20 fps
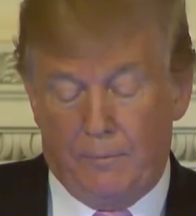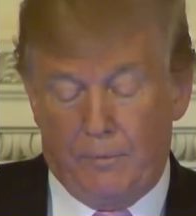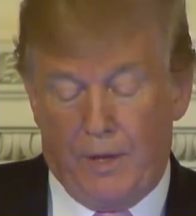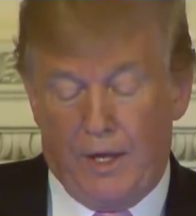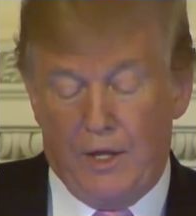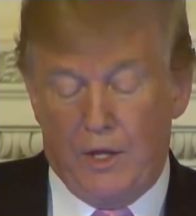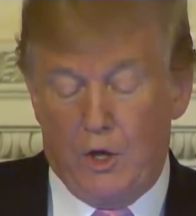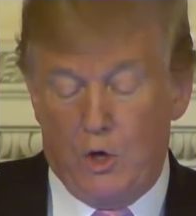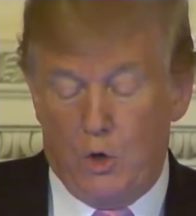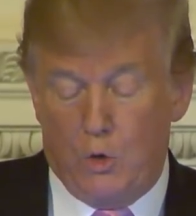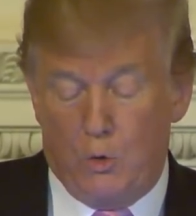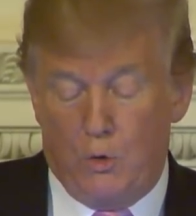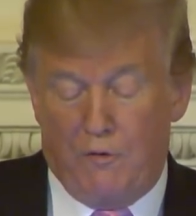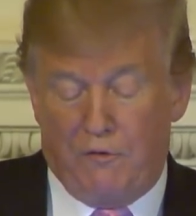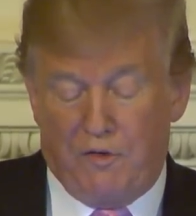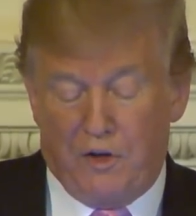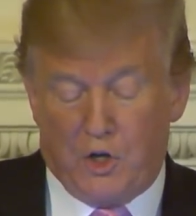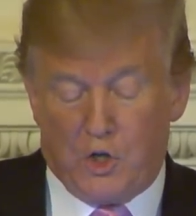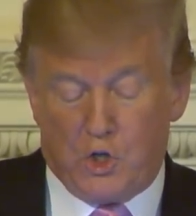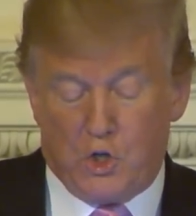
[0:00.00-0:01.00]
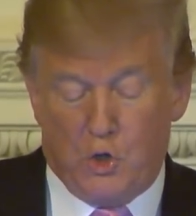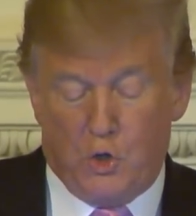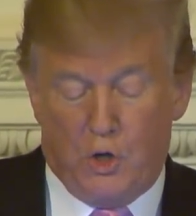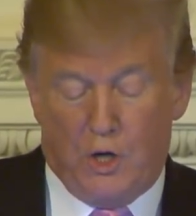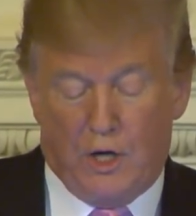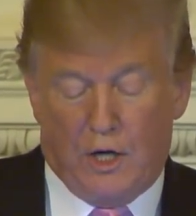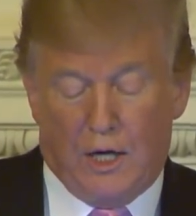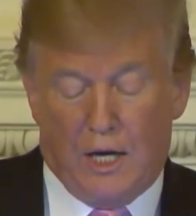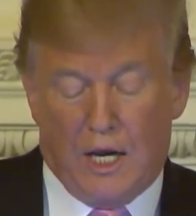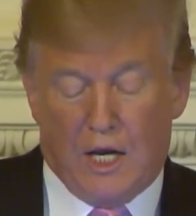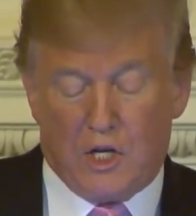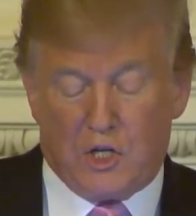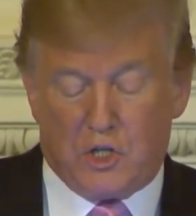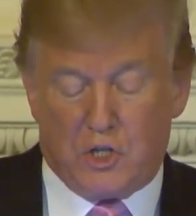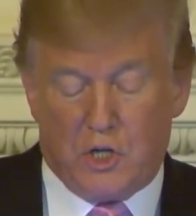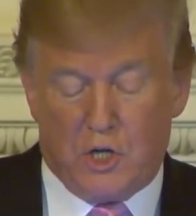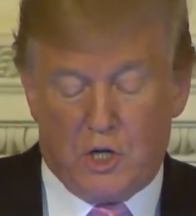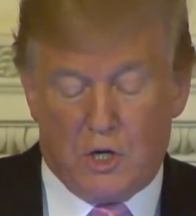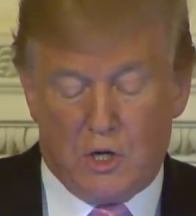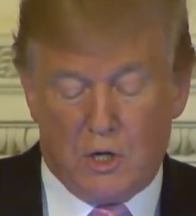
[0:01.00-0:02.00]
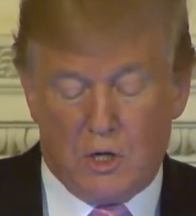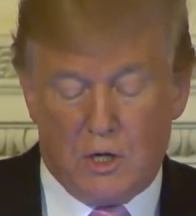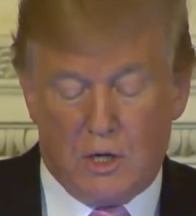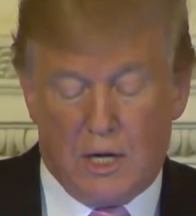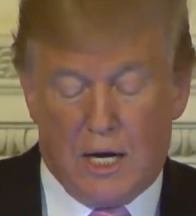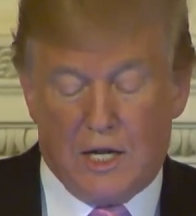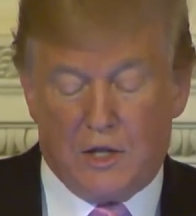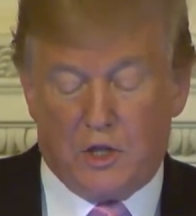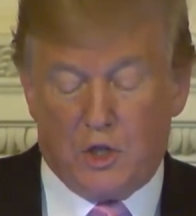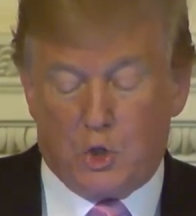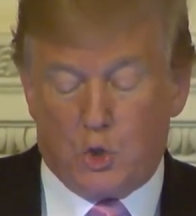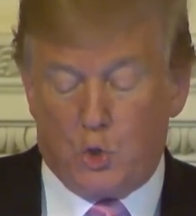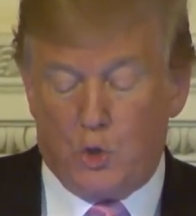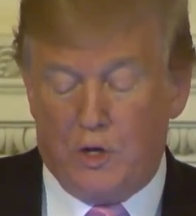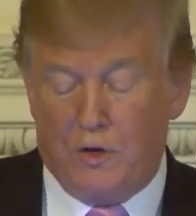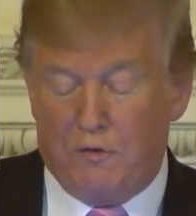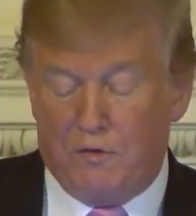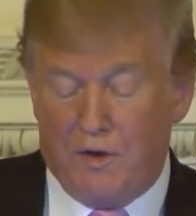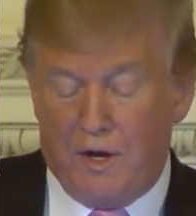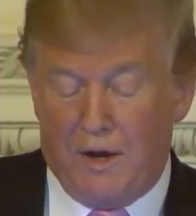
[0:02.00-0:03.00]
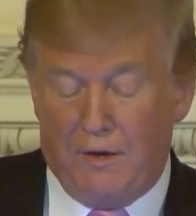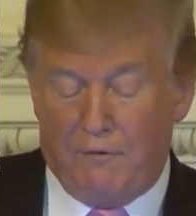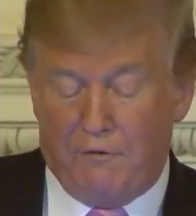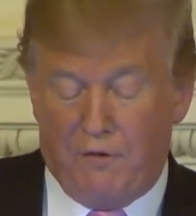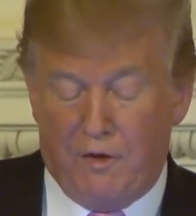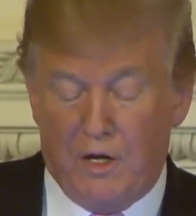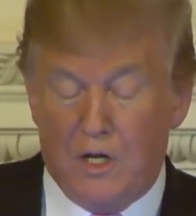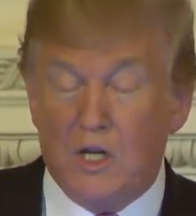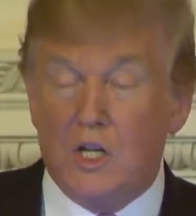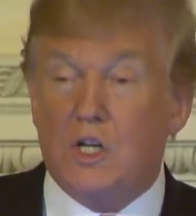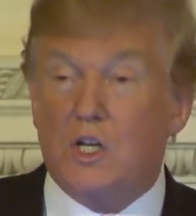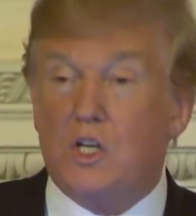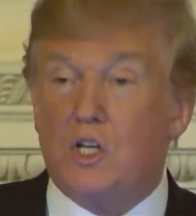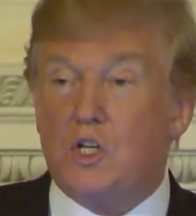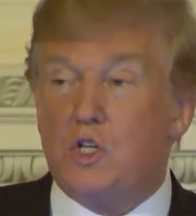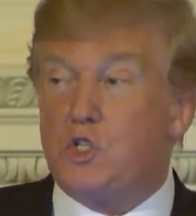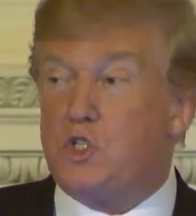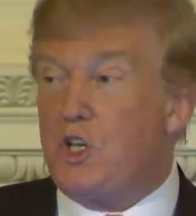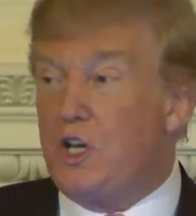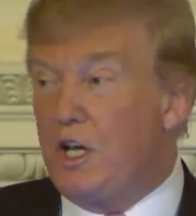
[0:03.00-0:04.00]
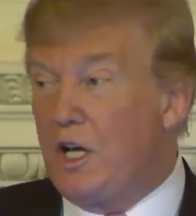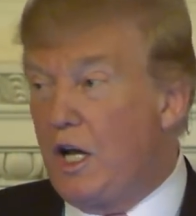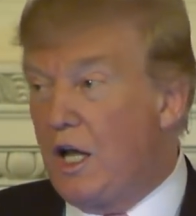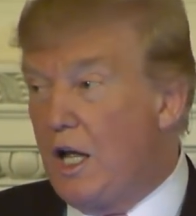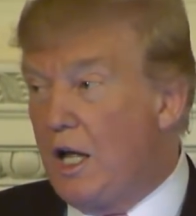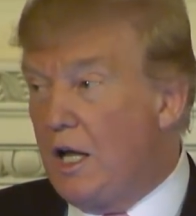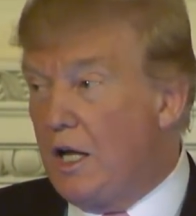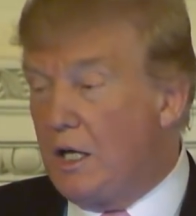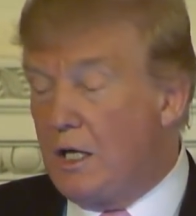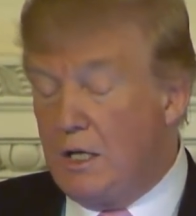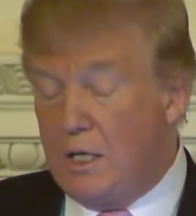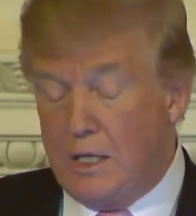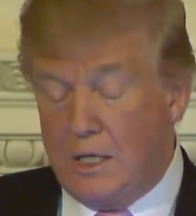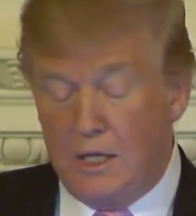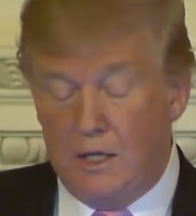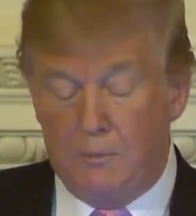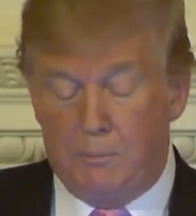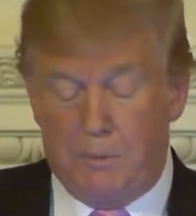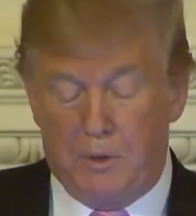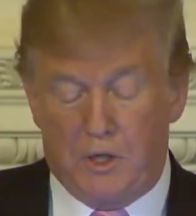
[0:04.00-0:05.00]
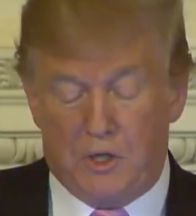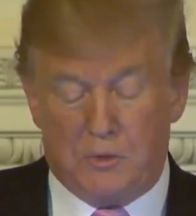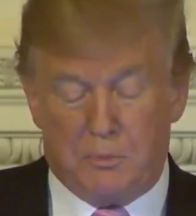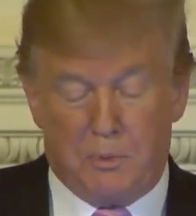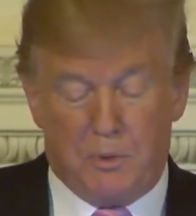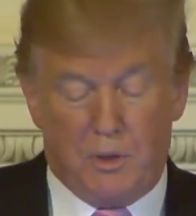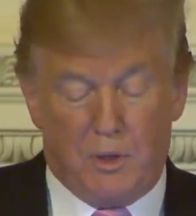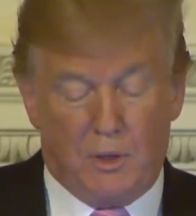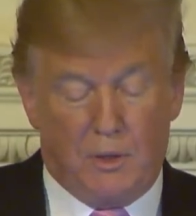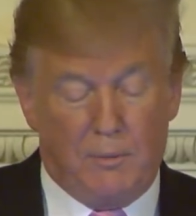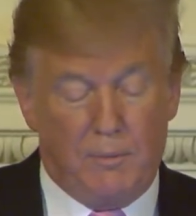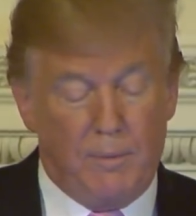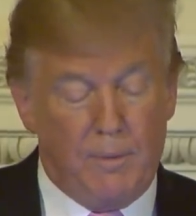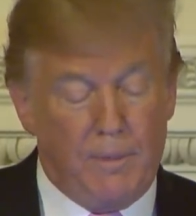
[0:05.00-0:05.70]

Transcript: and the horrific shooting last year at the Tree of Life Synagogue in Pittsburgh.